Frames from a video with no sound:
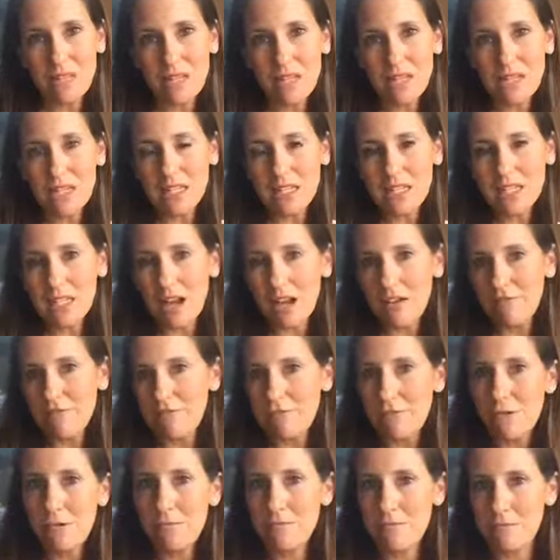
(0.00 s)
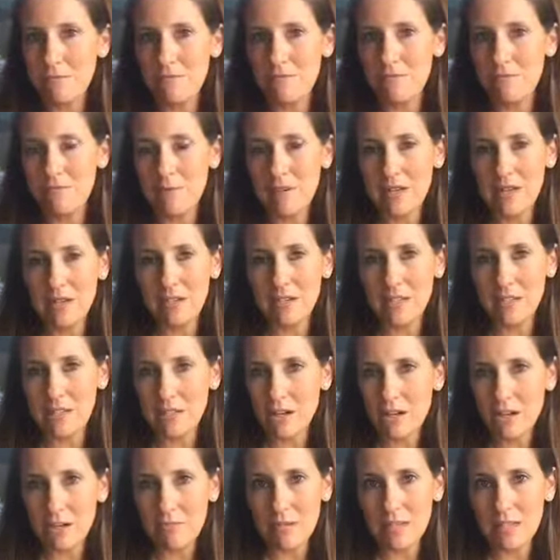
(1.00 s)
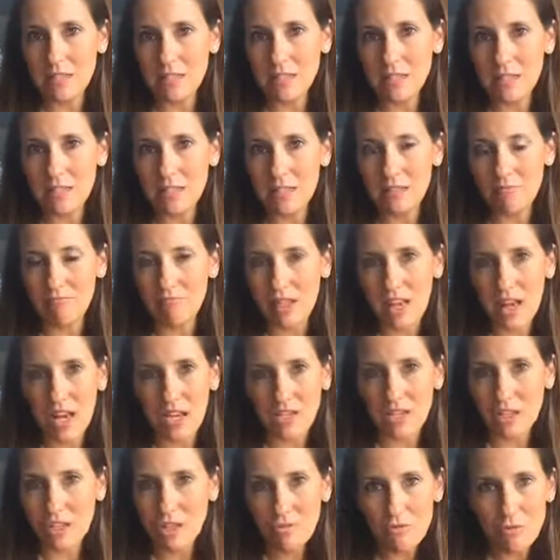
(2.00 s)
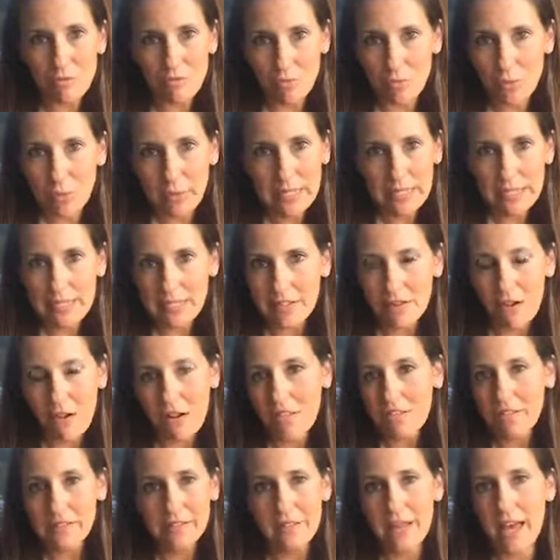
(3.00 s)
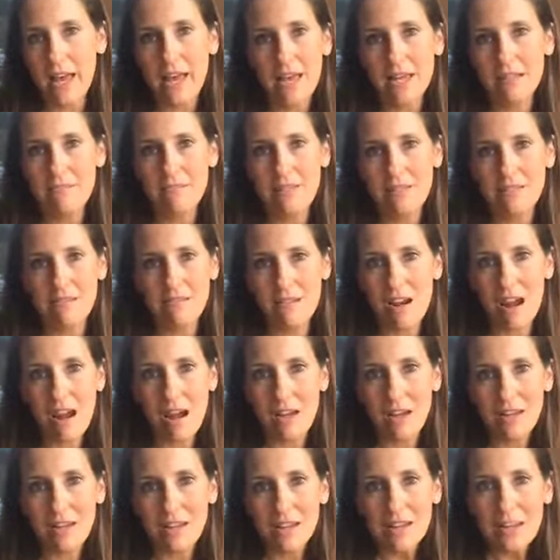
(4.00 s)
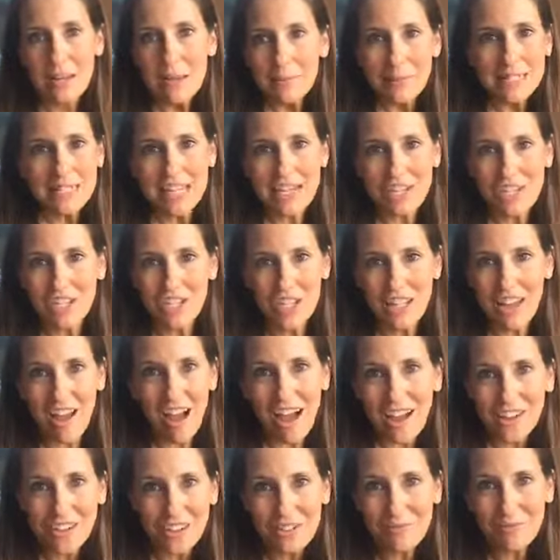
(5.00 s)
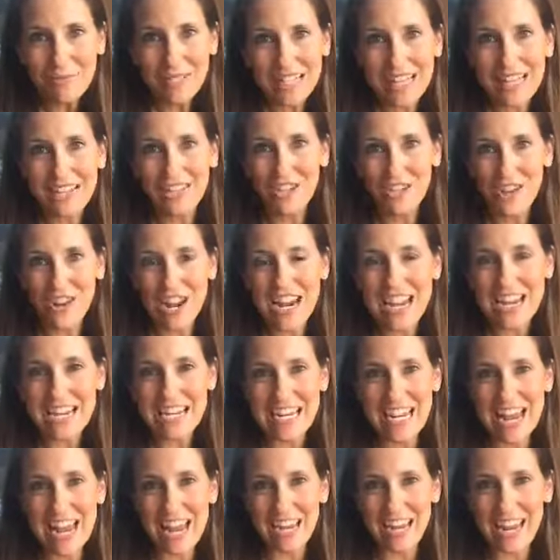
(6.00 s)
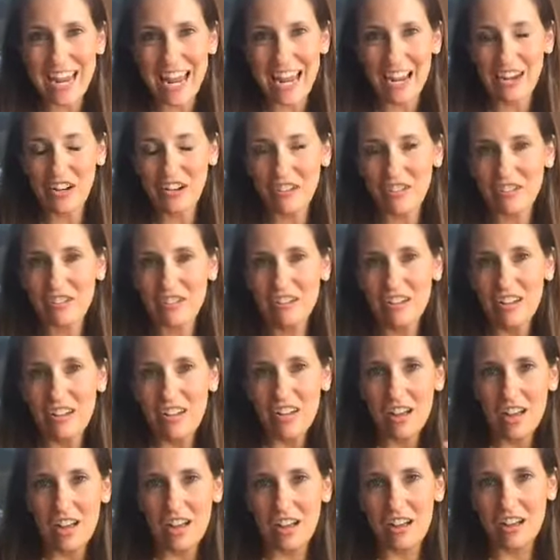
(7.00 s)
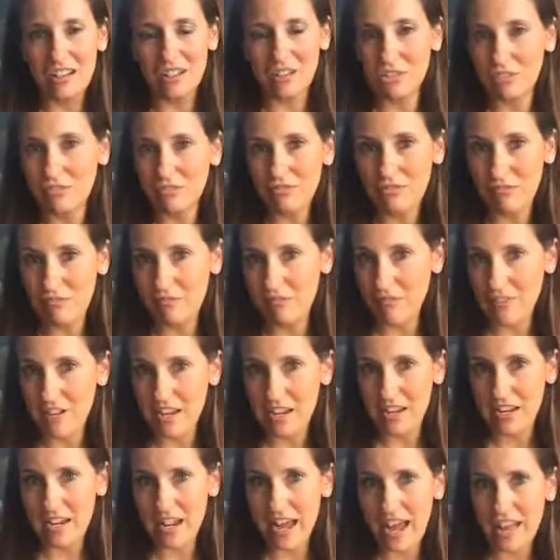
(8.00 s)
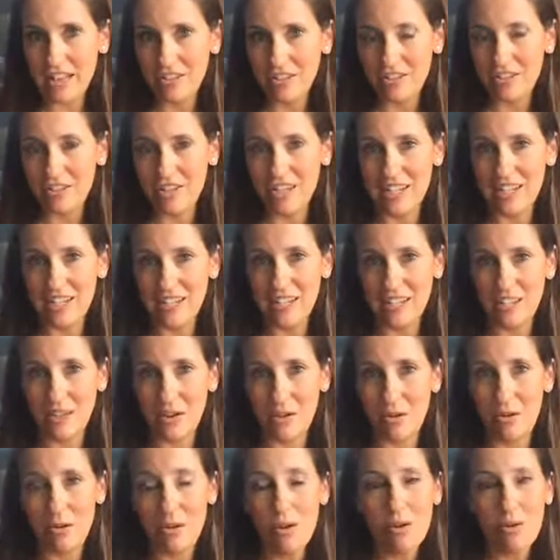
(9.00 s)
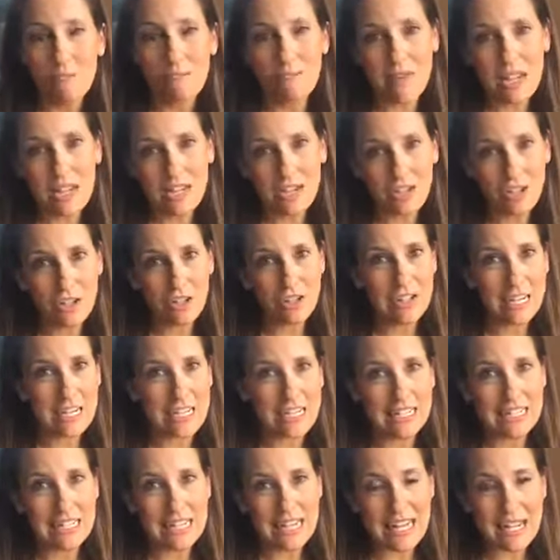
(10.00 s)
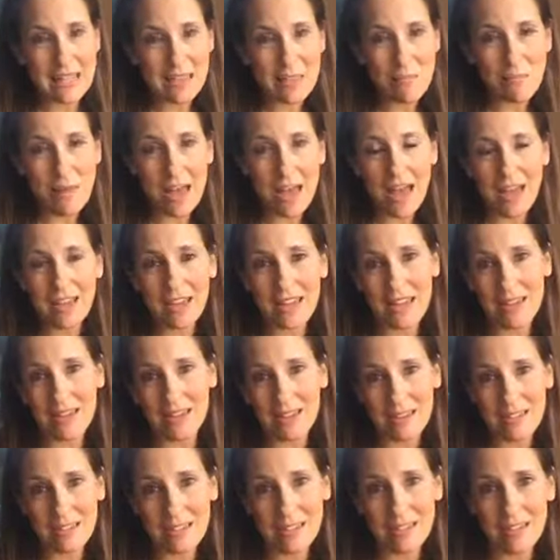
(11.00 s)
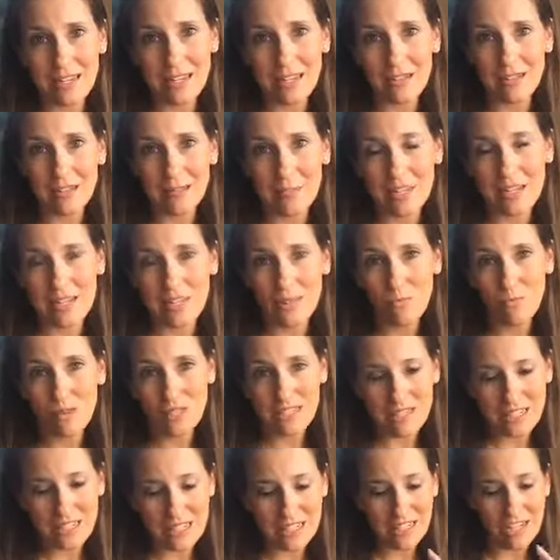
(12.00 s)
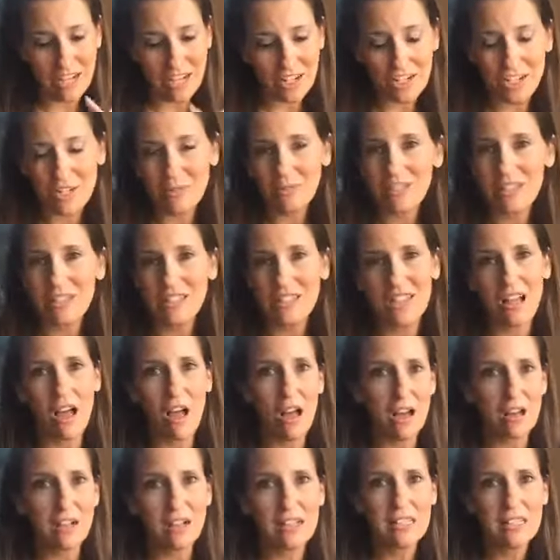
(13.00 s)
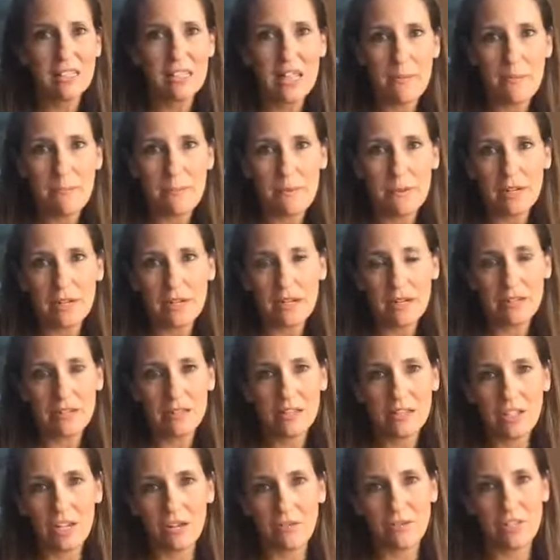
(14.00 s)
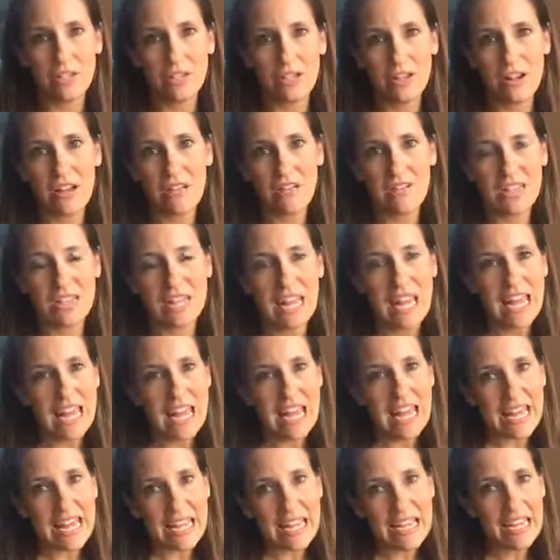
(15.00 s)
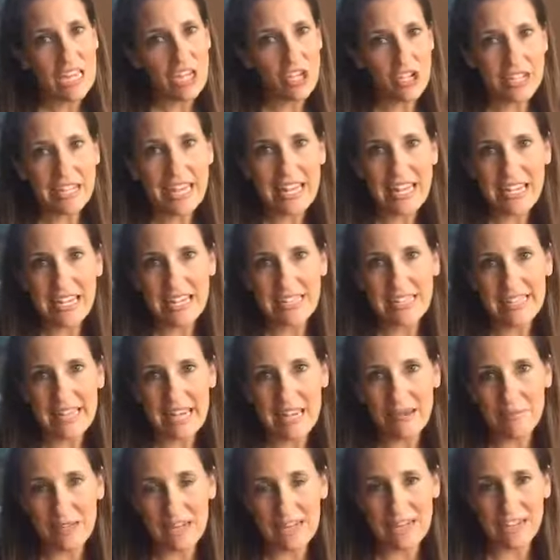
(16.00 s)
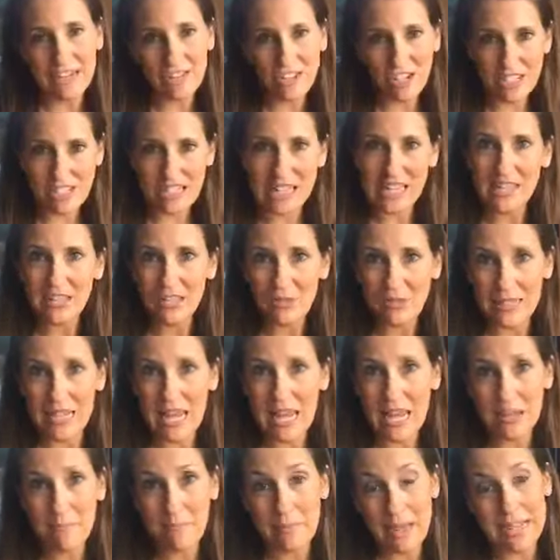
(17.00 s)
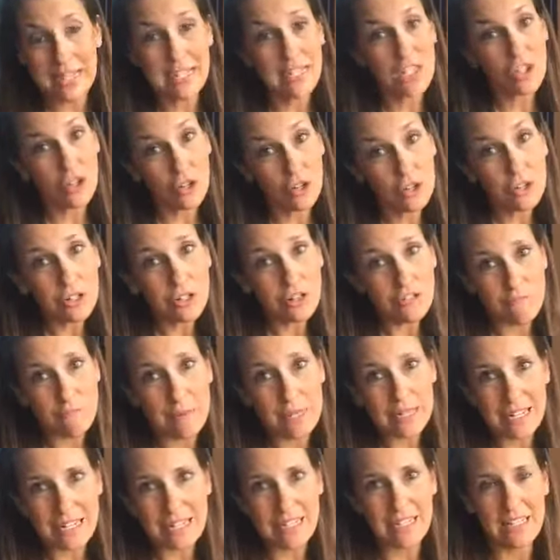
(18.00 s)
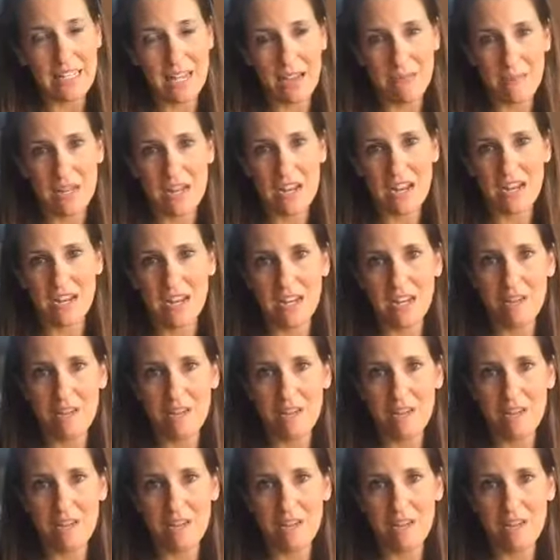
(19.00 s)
it's not foolproof because Starbucks has new employees all the time and they're not potentially 100% trained in how to handle gluten-free and allergies. So make sure it is in the bag and it is sealed, because once they touch it with the tongs and they put it on the toaster oven, it could get contaminated, just like those egg bites could have been contaminated.